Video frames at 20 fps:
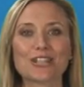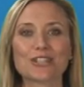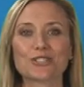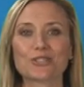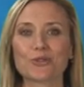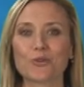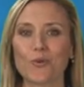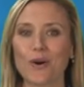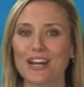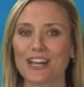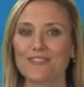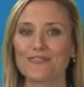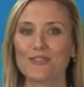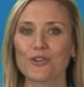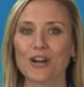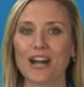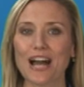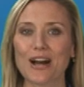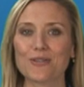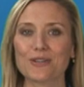
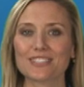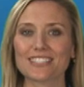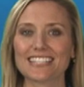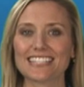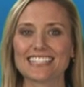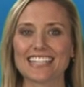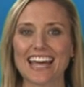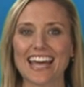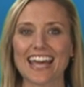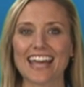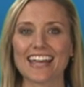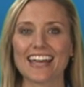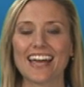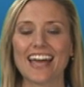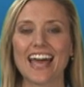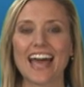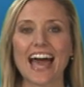24 hours a day